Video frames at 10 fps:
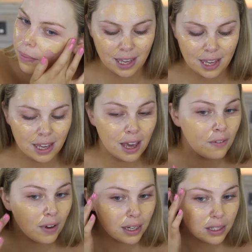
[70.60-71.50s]
The
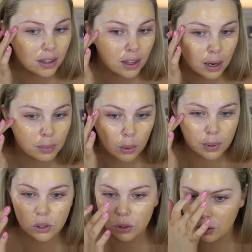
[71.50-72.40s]
event that I'm
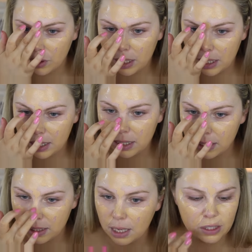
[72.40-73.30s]
going to
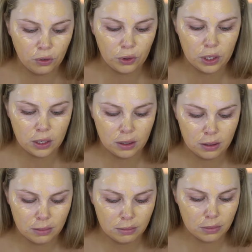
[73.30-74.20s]
is for
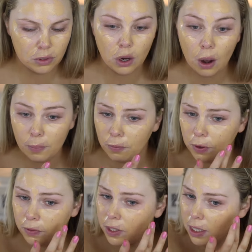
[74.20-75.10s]
the top
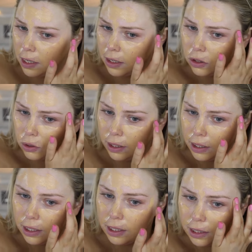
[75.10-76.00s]
50
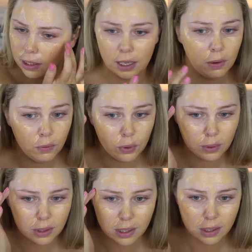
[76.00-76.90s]
Australian
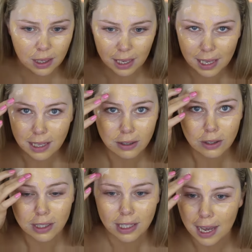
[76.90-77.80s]
influencers, I
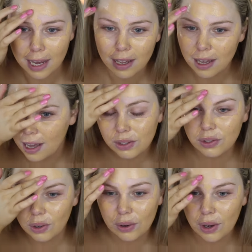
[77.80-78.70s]
guess you'd say.
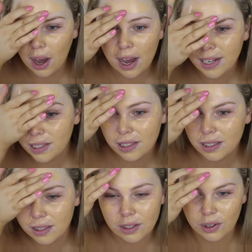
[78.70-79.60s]
So I
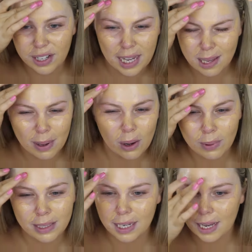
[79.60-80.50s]
just got an email
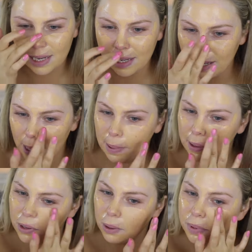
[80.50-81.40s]
one day
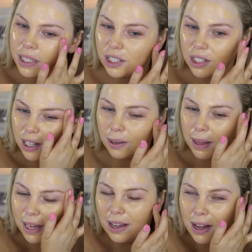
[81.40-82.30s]
about the competition and I'm
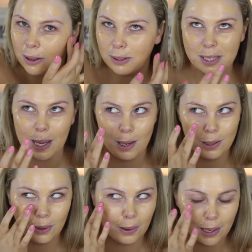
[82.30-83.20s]
like, oh, I'll just
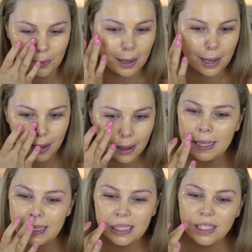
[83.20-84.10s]
enter anyway.
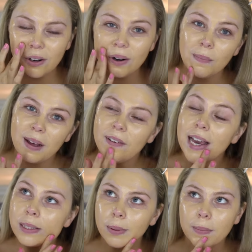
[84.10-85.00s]
I did share it on my
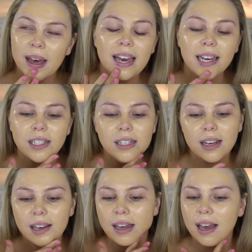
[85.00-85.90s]
Facebook page
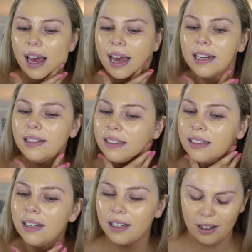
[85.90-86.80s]

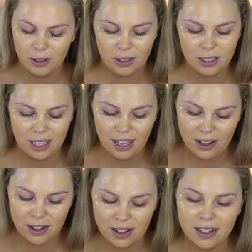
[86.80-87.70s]
and I was just like,
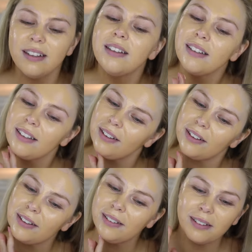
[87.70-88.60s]
you
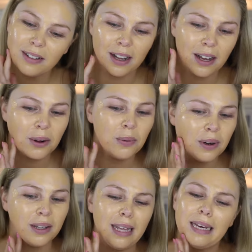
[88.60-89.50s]
know, I don't
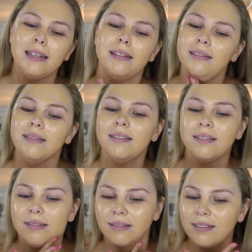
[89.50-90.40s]
want to like,
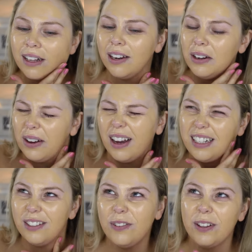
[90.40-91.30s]
I don't know. I
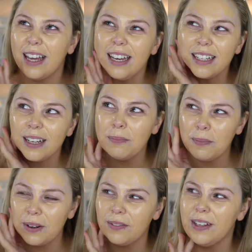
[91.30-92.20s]
just feel like a
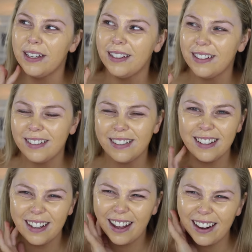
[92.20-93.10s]
bit of a,
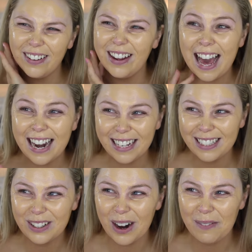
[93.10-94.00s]
I don't know how to
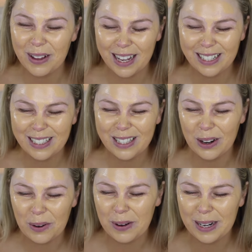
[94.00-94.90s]
describe it. I just
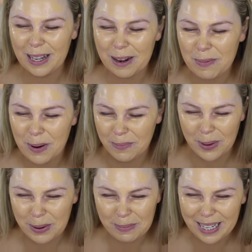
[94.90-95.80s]
don't want to like
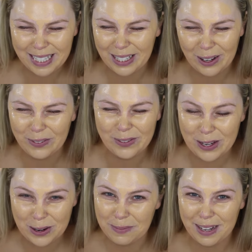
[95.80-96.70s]
promote myself
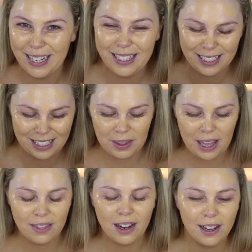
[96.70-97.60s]
too much.
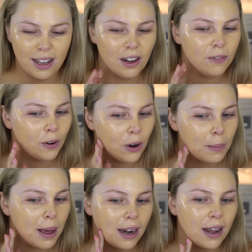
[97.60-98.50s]
And then I kind of
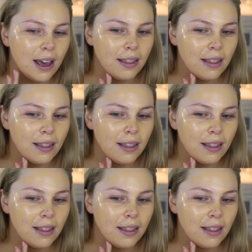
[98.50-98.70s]
forgot about it.